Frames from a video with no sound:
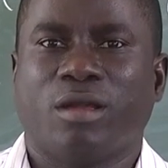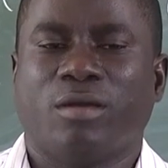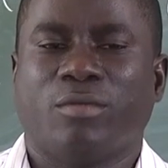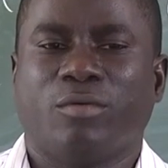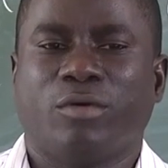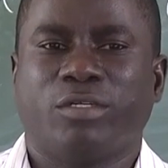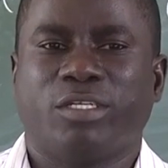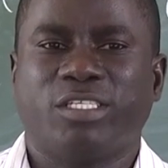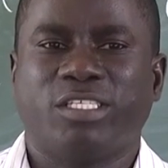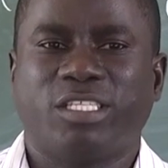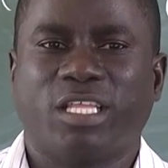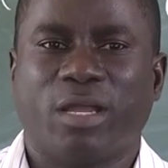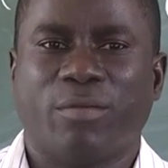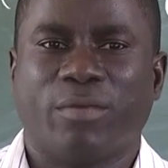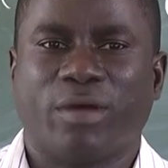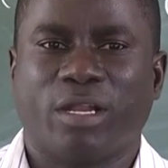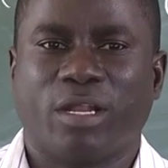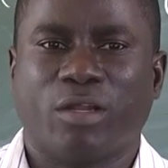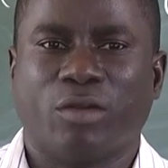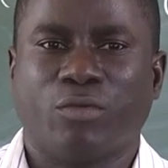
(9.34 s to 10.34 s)
But this time
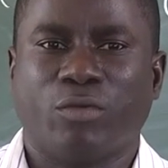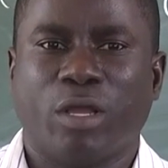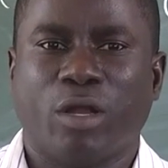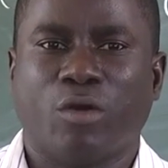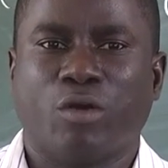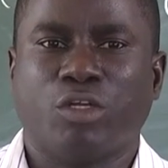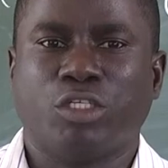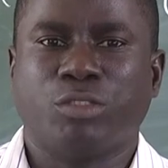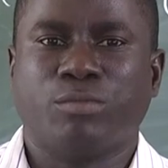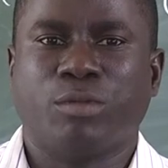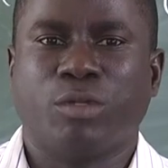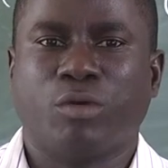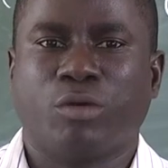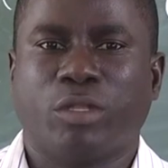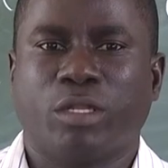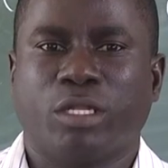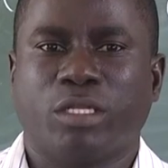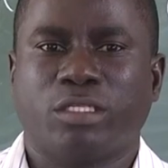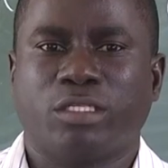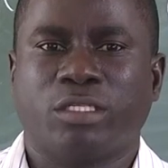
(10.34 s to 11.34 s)
around, we are going to be
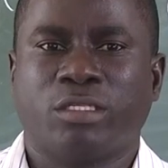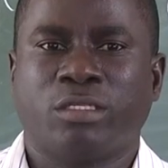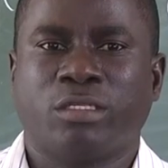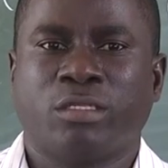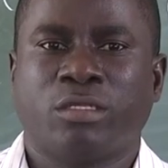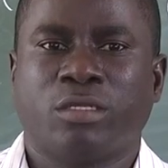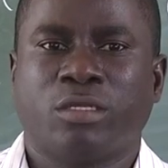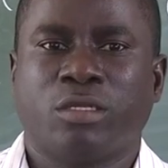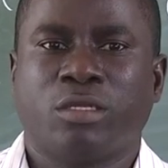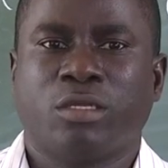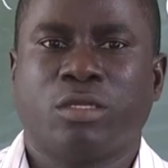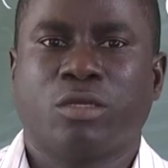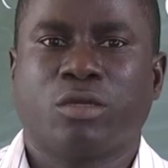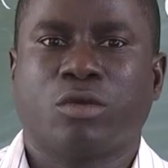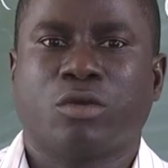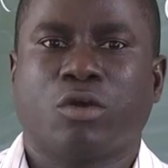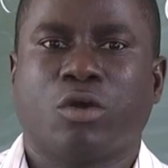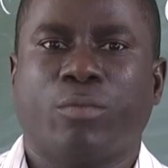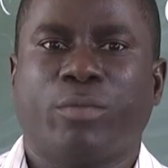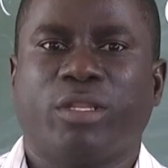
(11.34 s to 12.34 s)
looking at
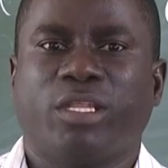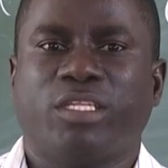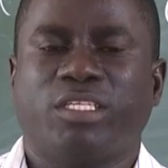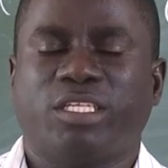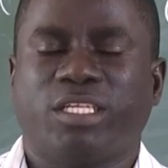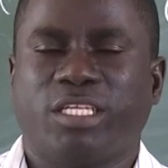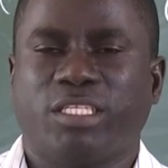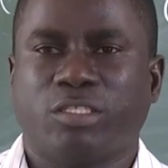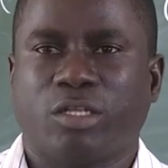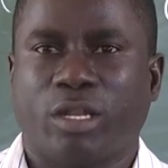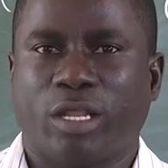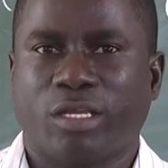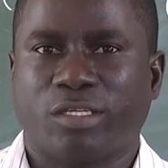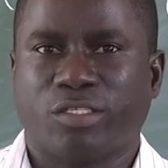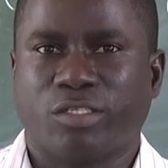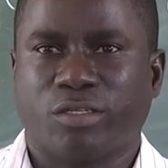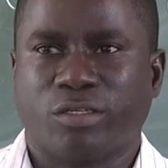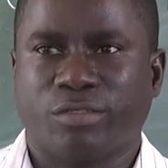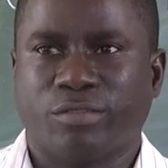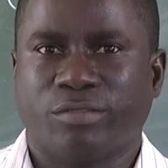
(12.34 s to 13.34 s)
community
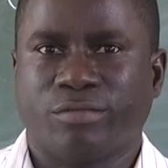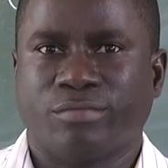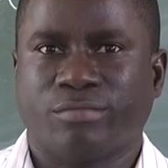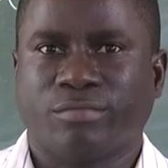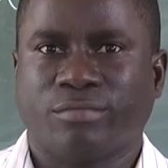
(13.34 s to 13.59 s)
interactions.